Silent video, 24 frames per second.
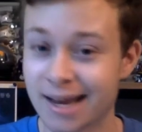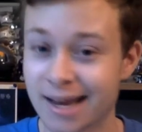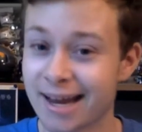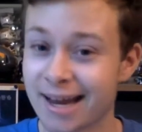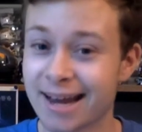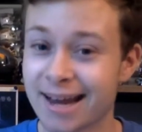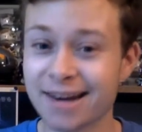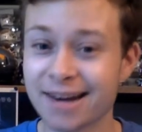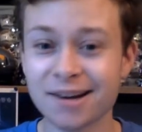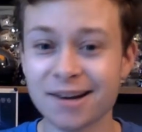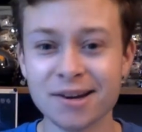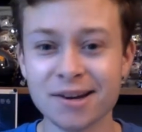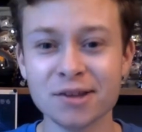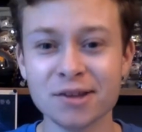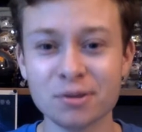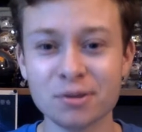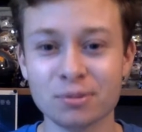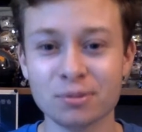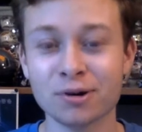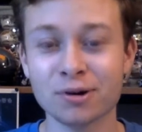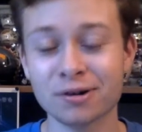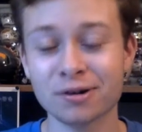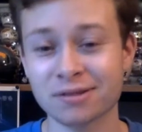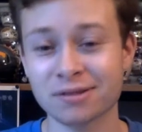And another
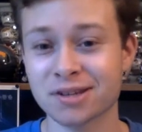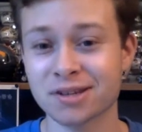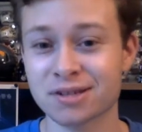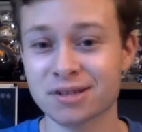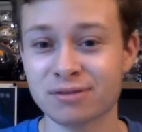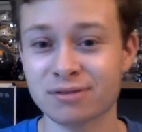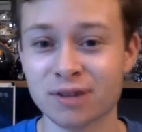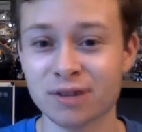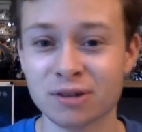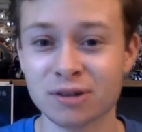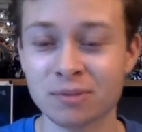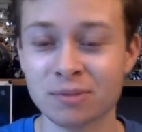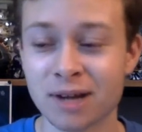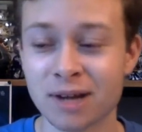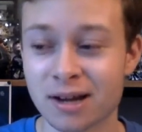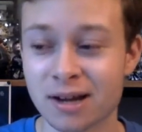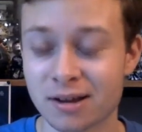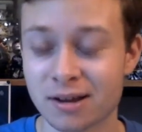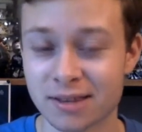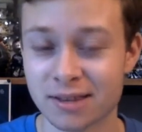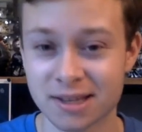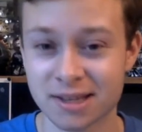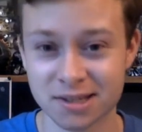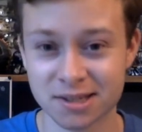part of this film
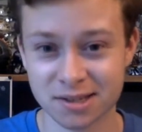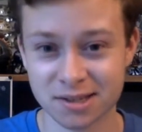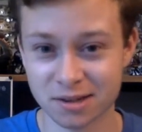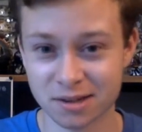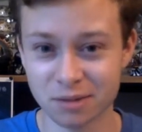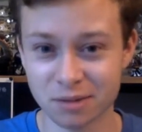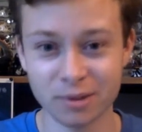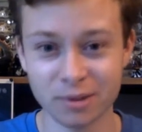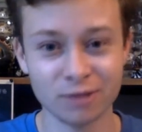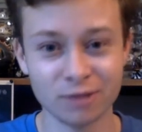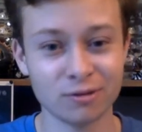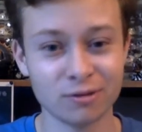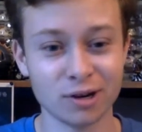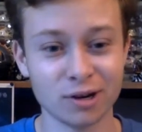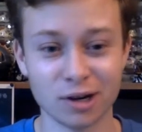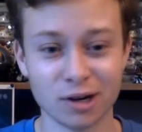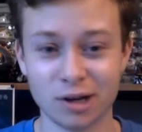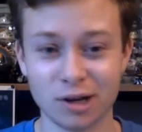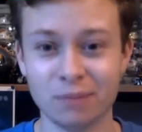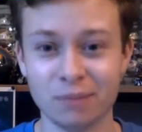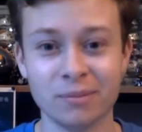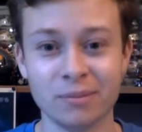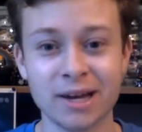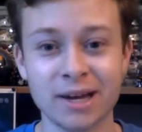that's going to be
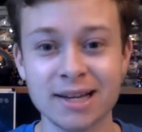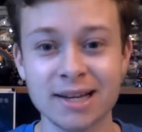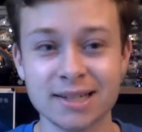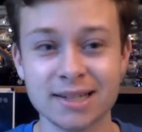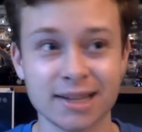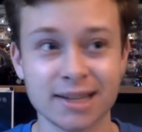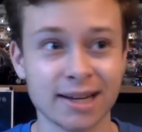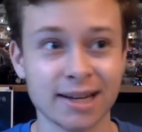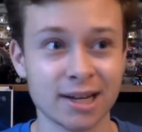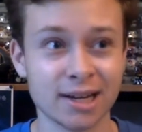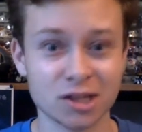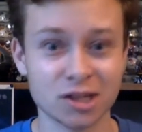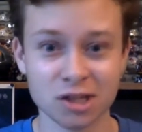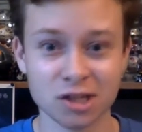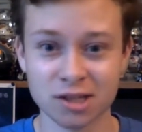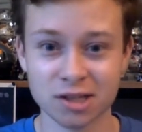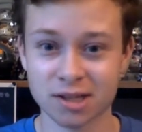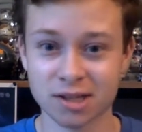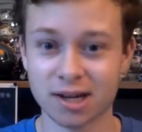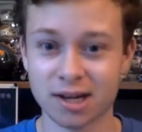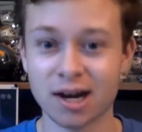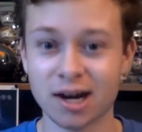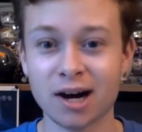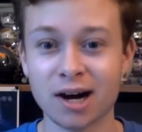amazing is just
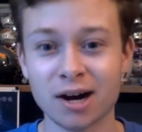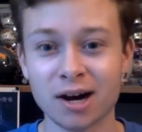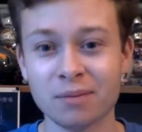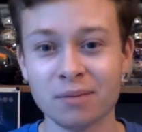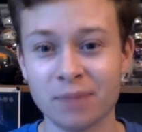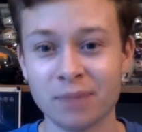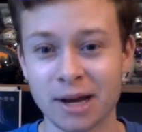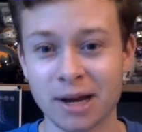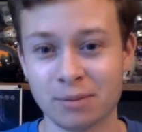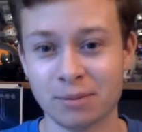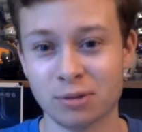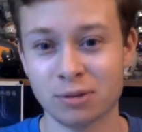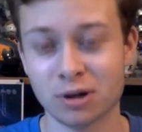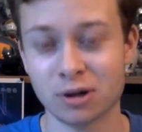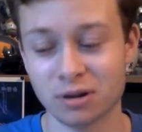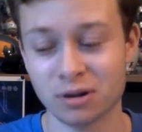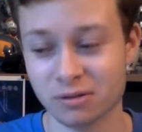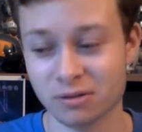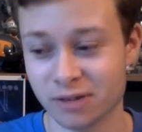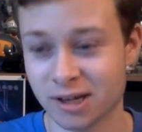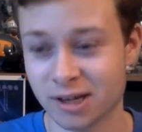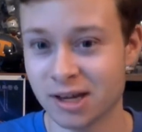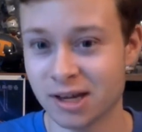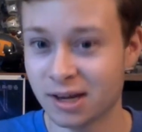the combat part
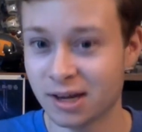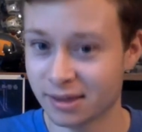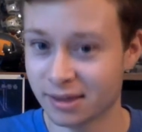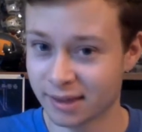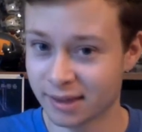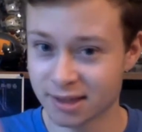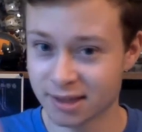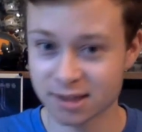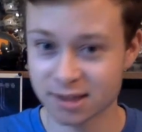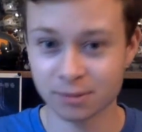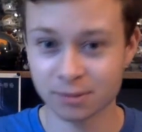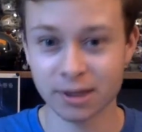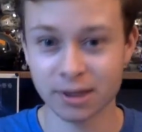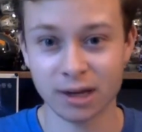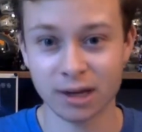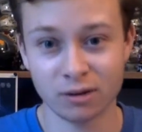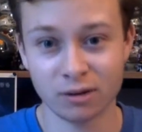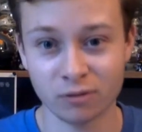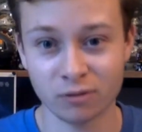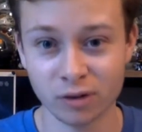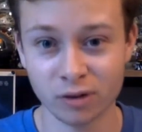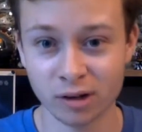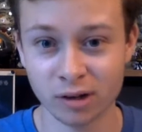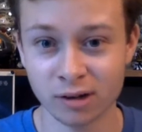of it. That's something I
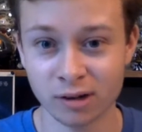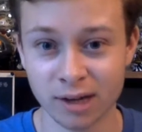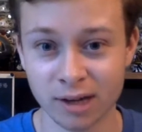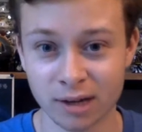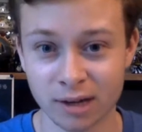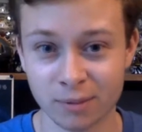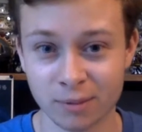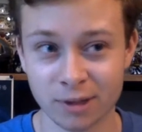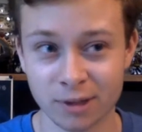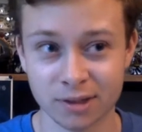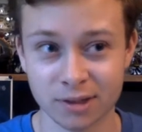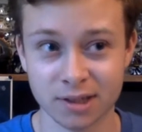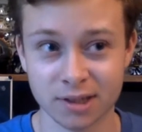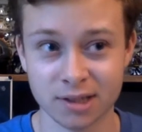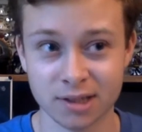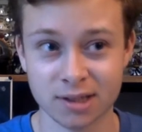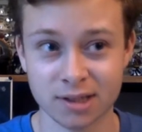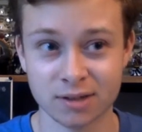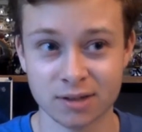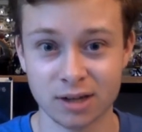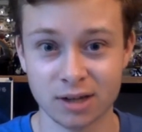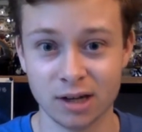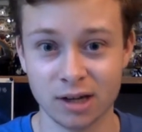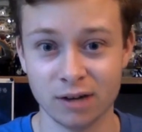really like about
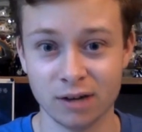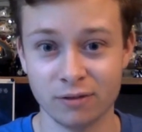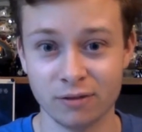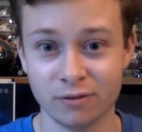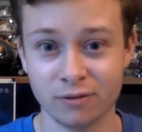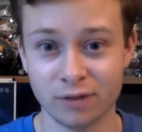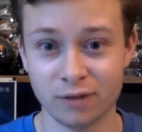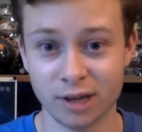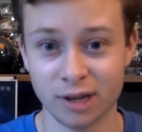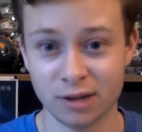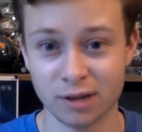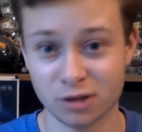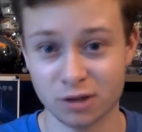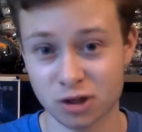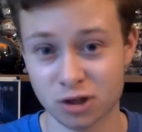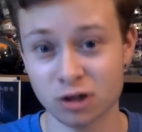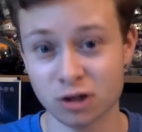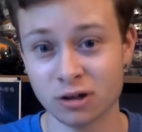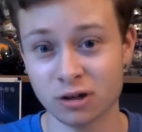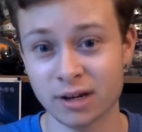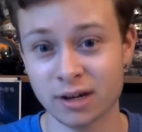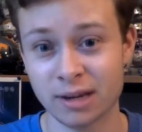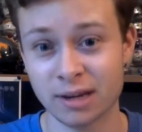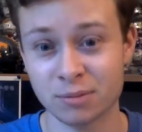these
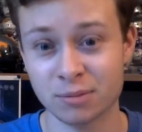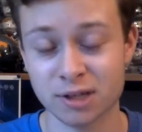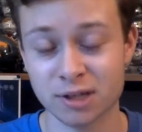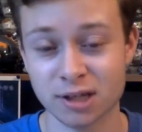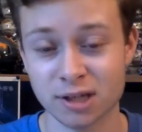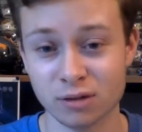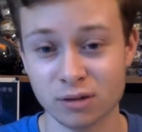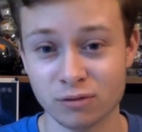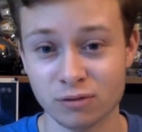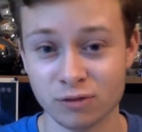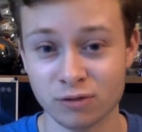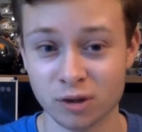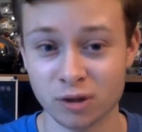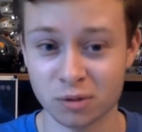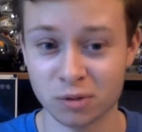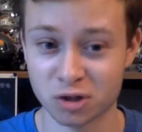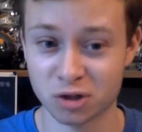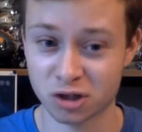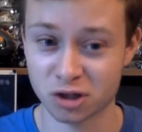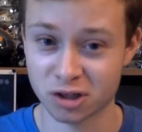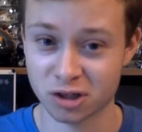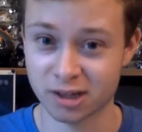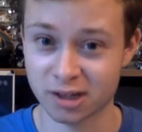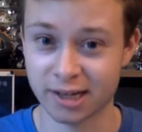certain MCU
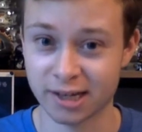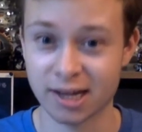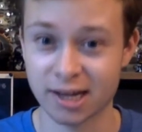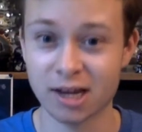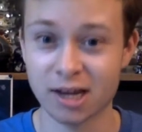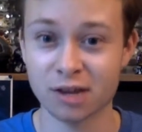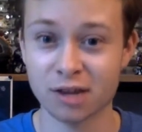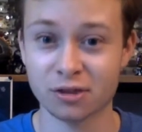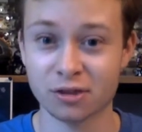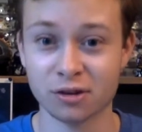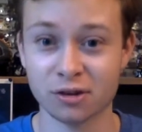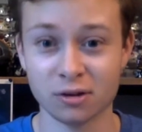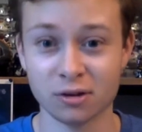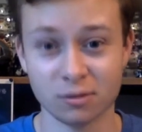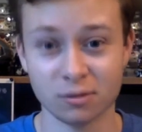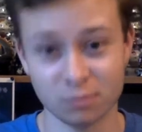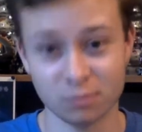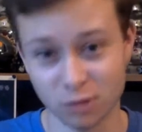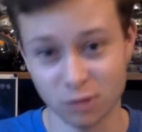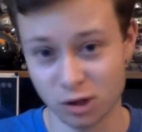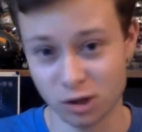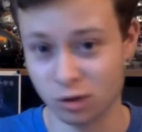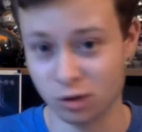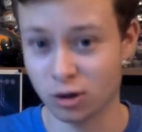films, just like
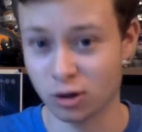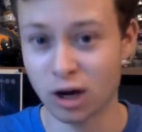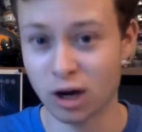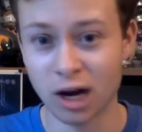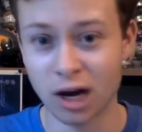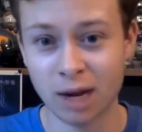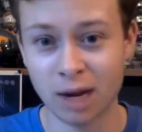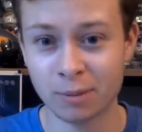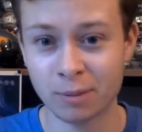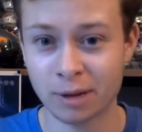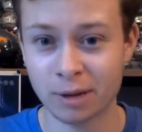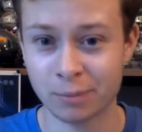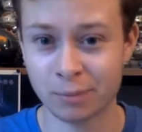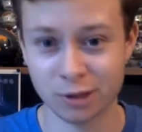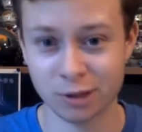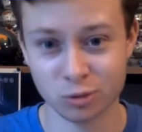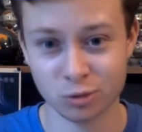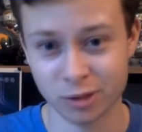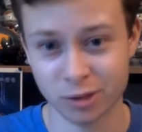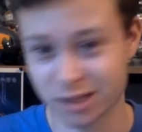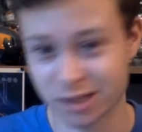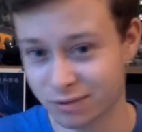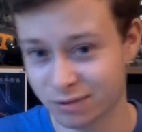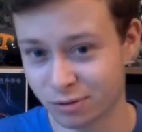the combat
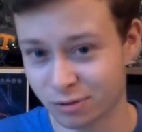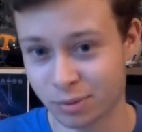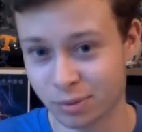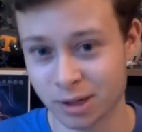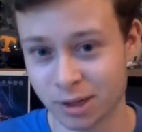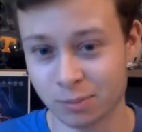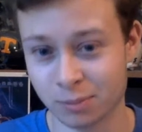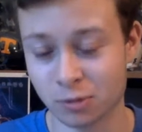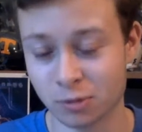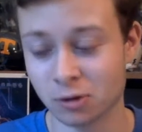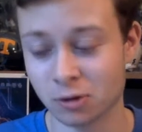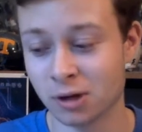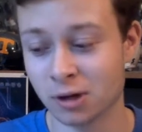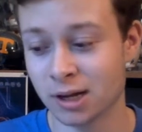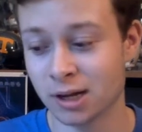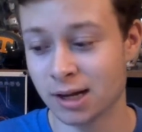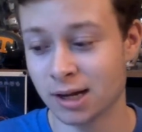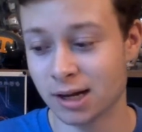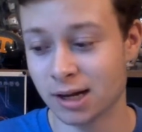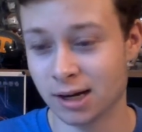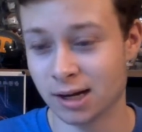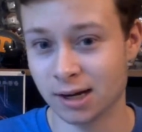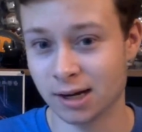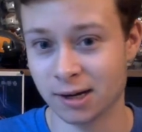between different people
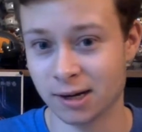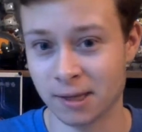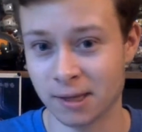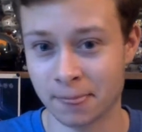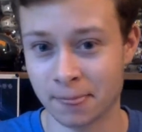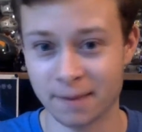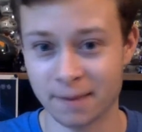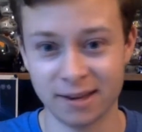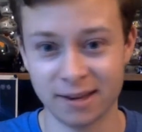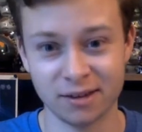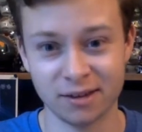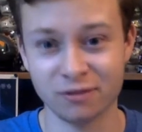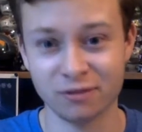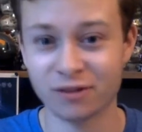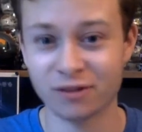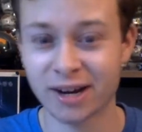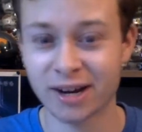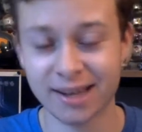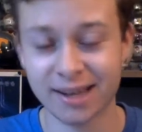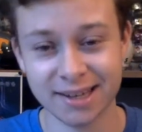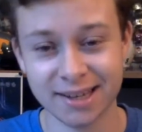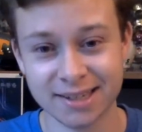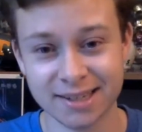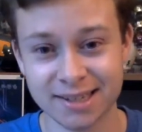and the
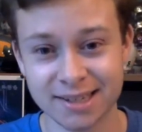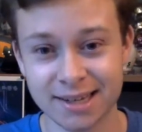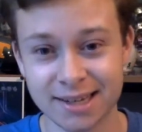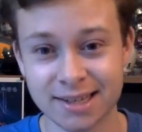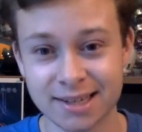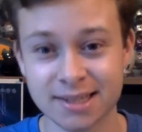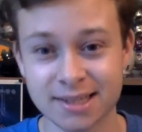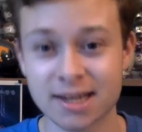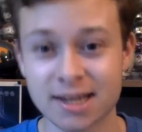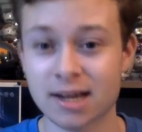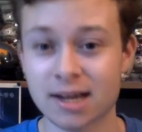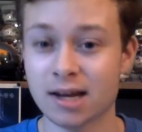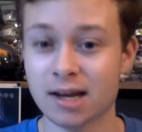fighting scenes.